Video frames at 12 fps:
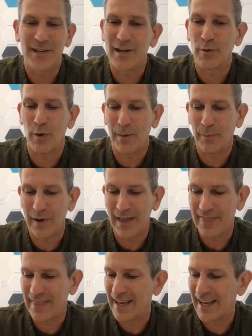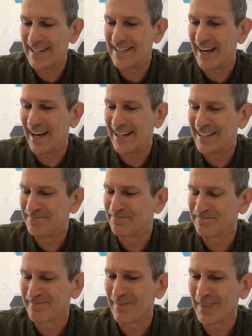she grew up with, and
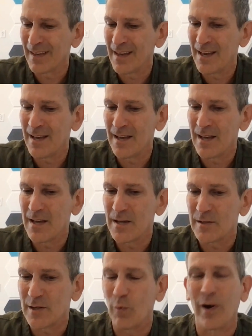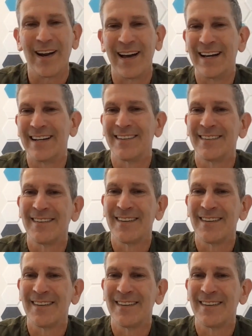she wanted